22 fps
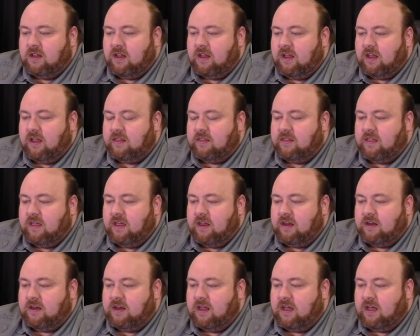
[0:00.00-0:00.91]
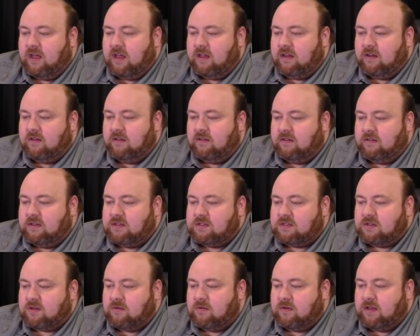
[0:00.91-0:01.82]
And then
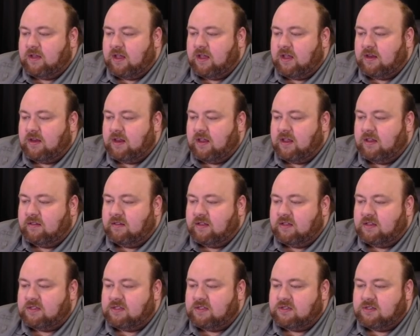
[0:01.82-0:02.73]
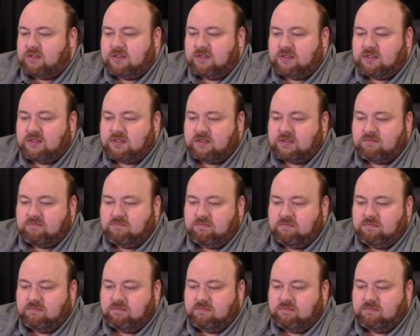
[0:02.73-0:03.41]
let's go ahead and let's just,